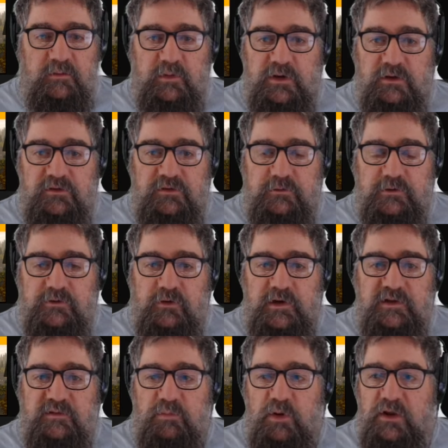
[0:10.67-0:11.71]
because you're a
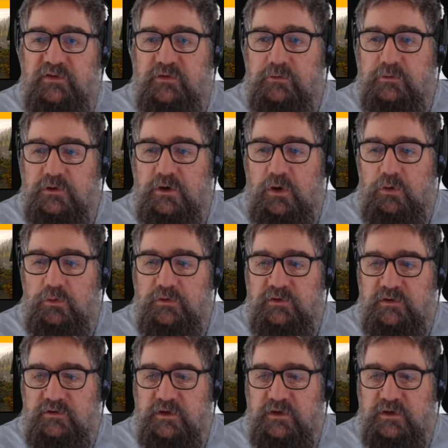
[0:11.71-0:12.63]
Trainz Plus or a Gold